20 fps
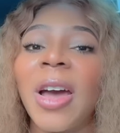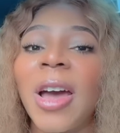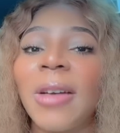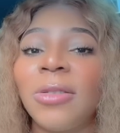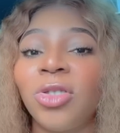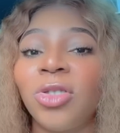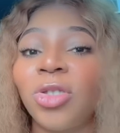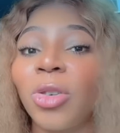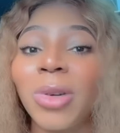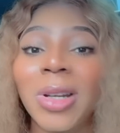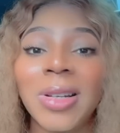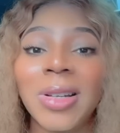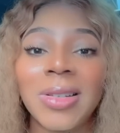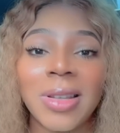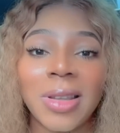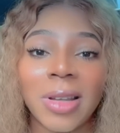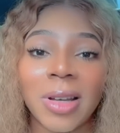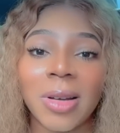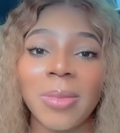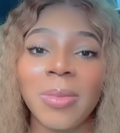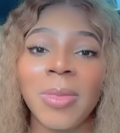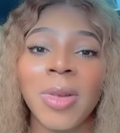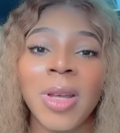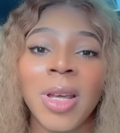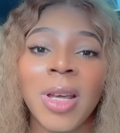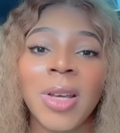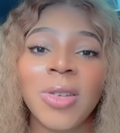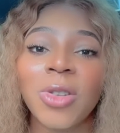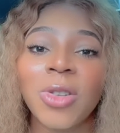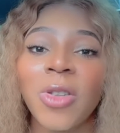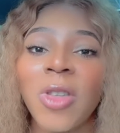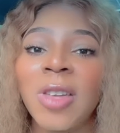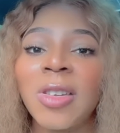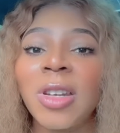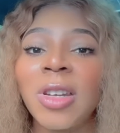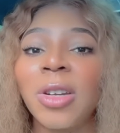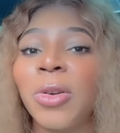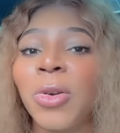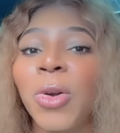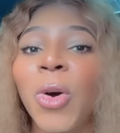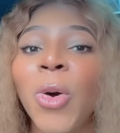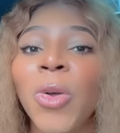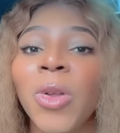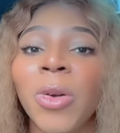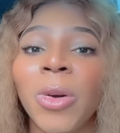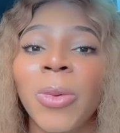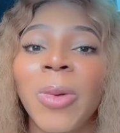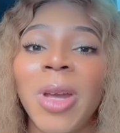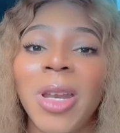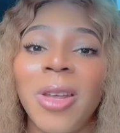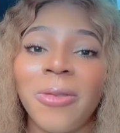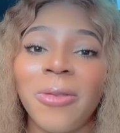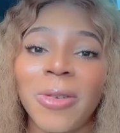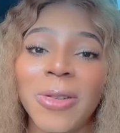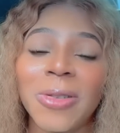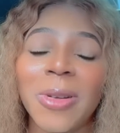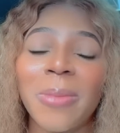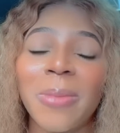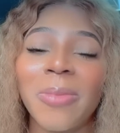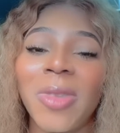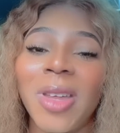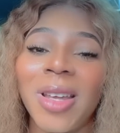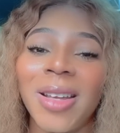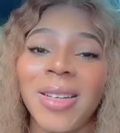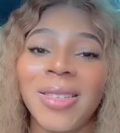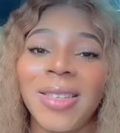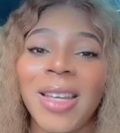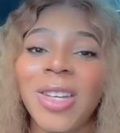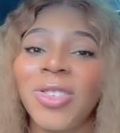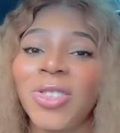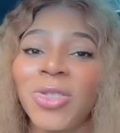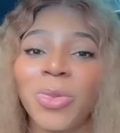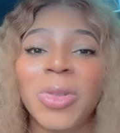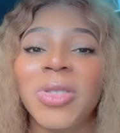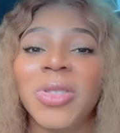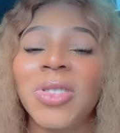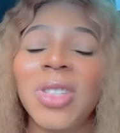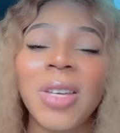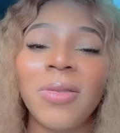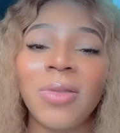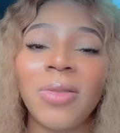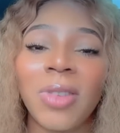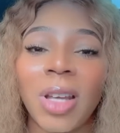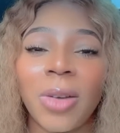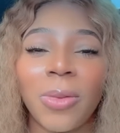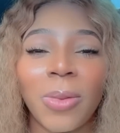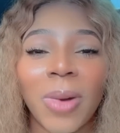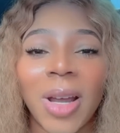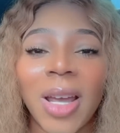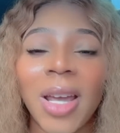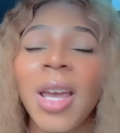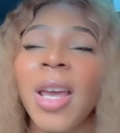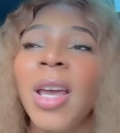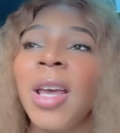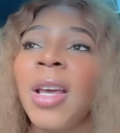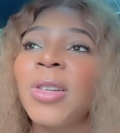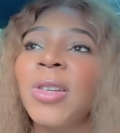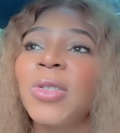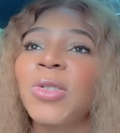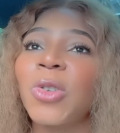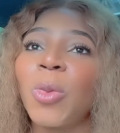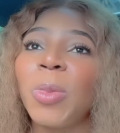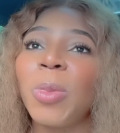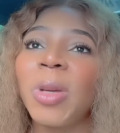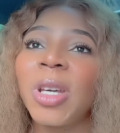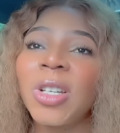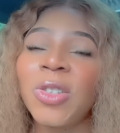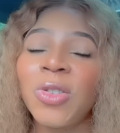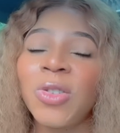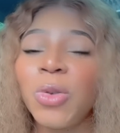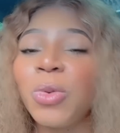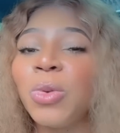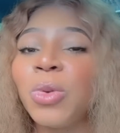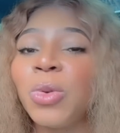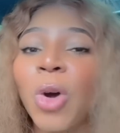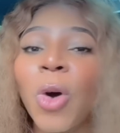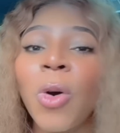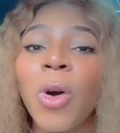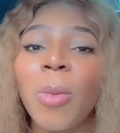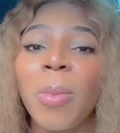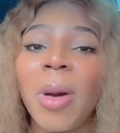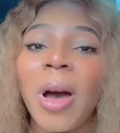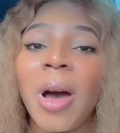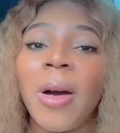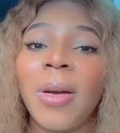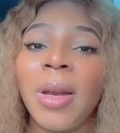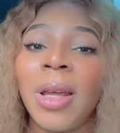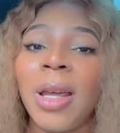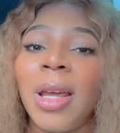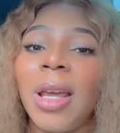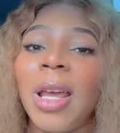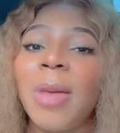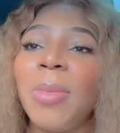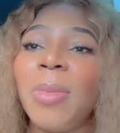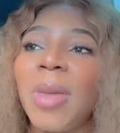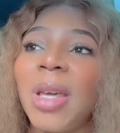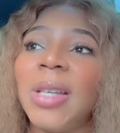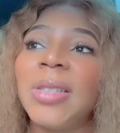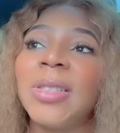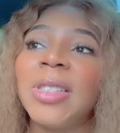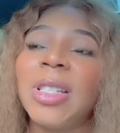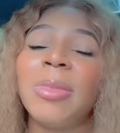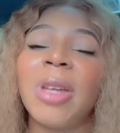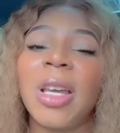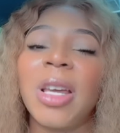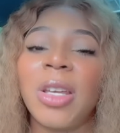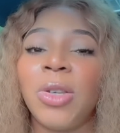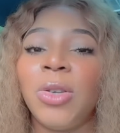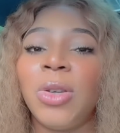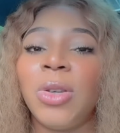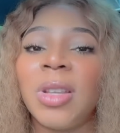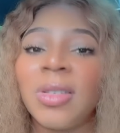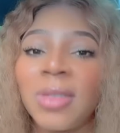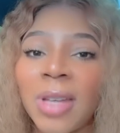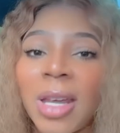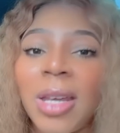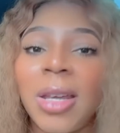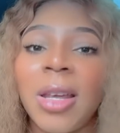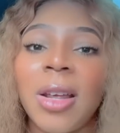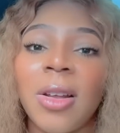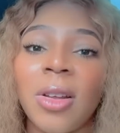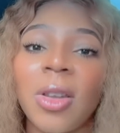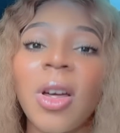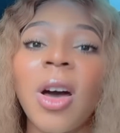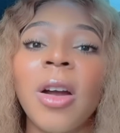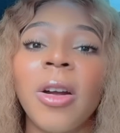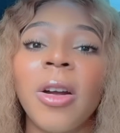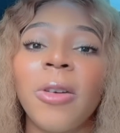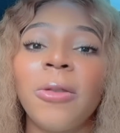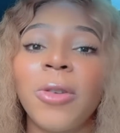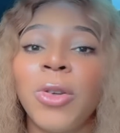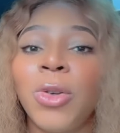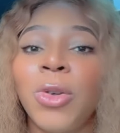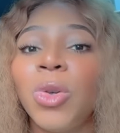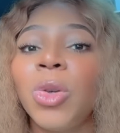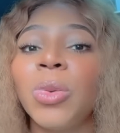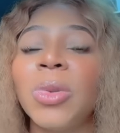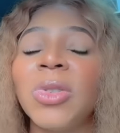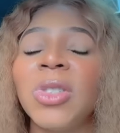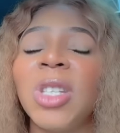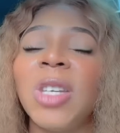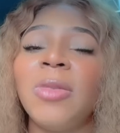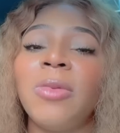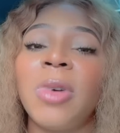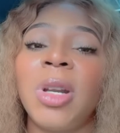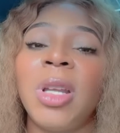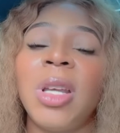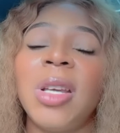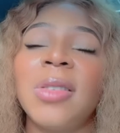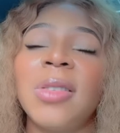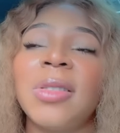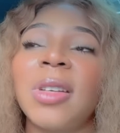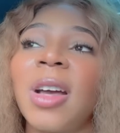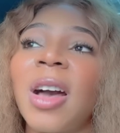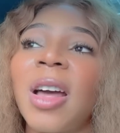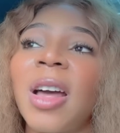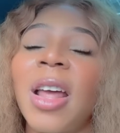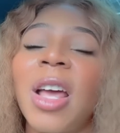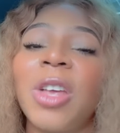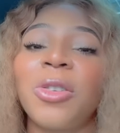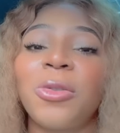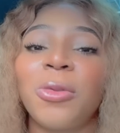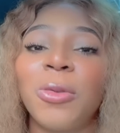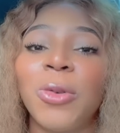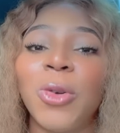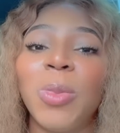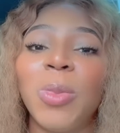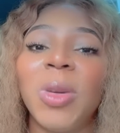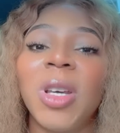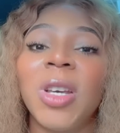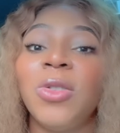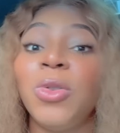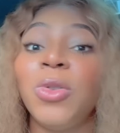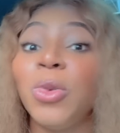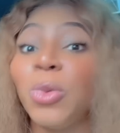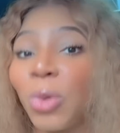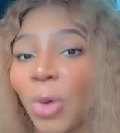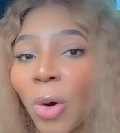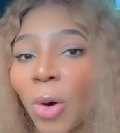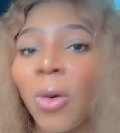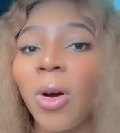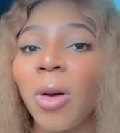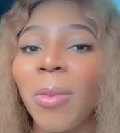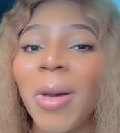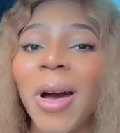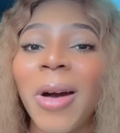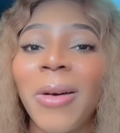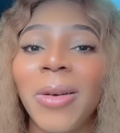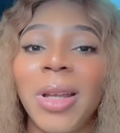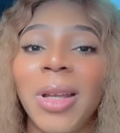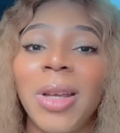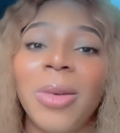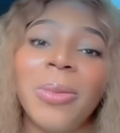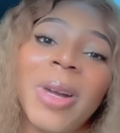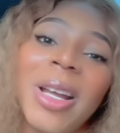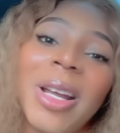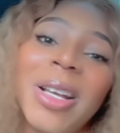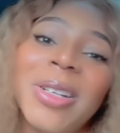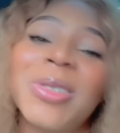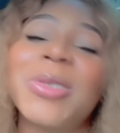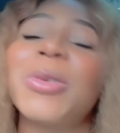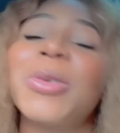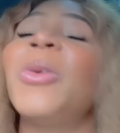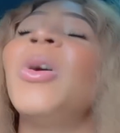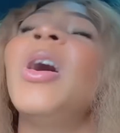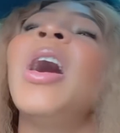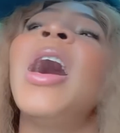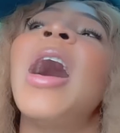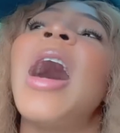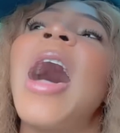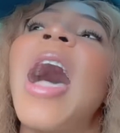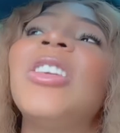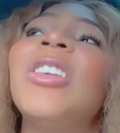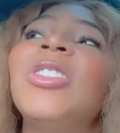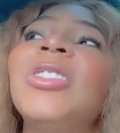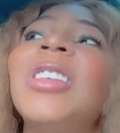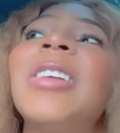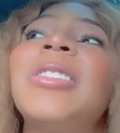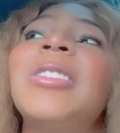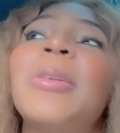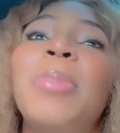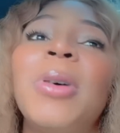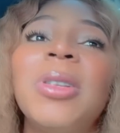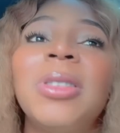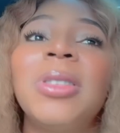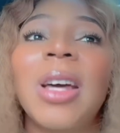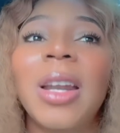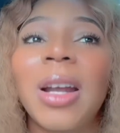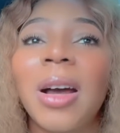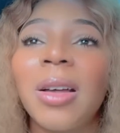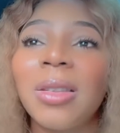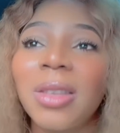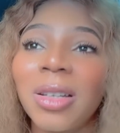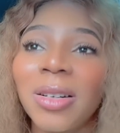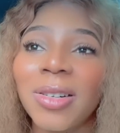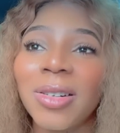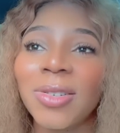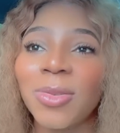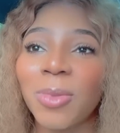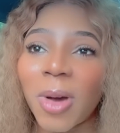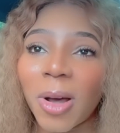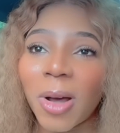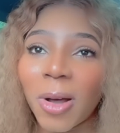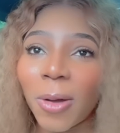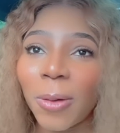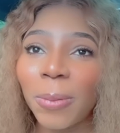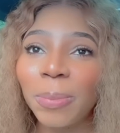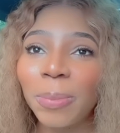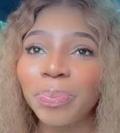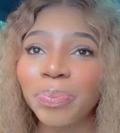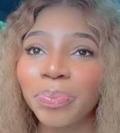have shown it to them. So they didn't know they were waiting for something. They just received it, right? So because you know about it, it may seem like it's taking longer for you to receive what it is that God has for you because you know about it, right? So I just had to put that out there as well.